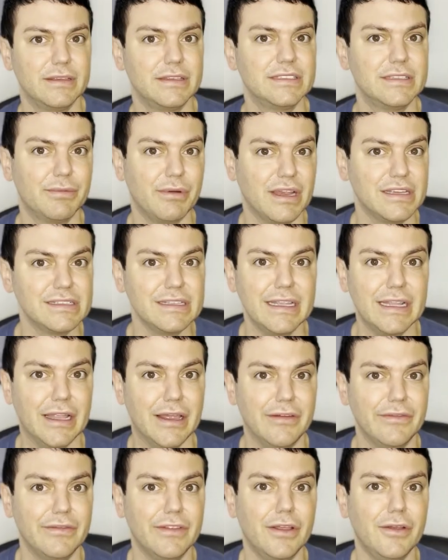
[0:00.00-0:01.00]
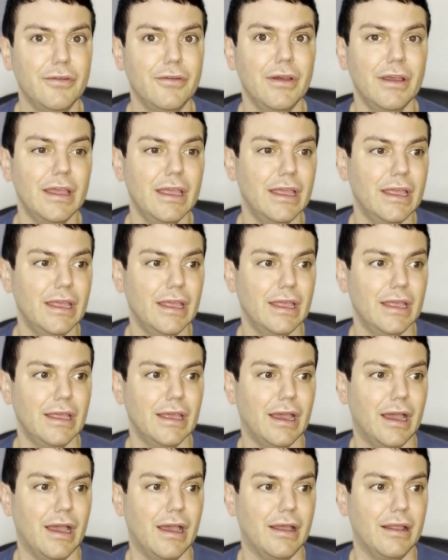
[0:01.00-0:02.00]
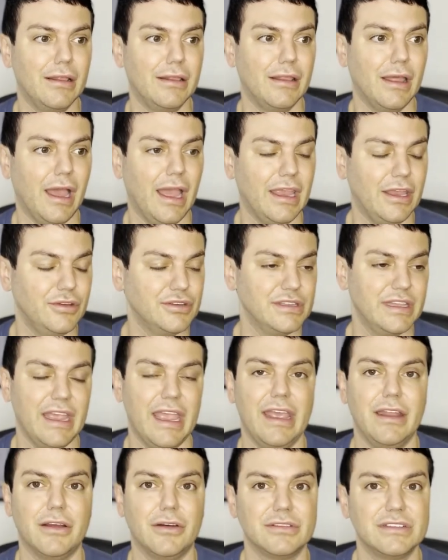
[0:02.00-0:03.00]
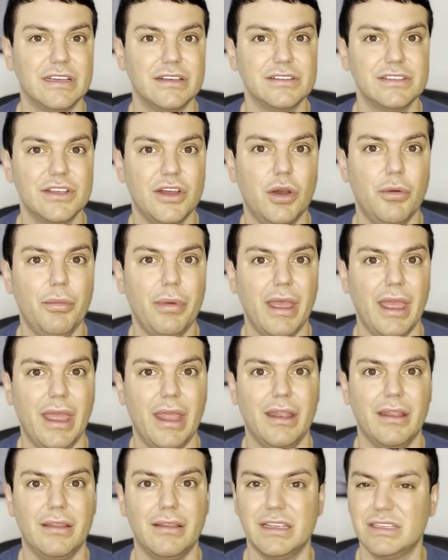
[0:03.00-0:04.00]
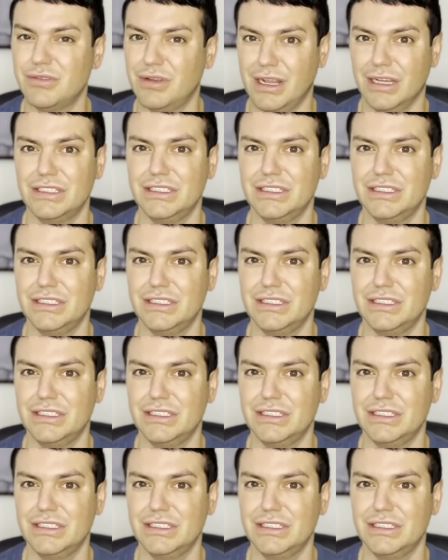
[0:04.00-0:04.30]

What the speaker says: Surprisingly enough though, I usually hate hotel soap, and this one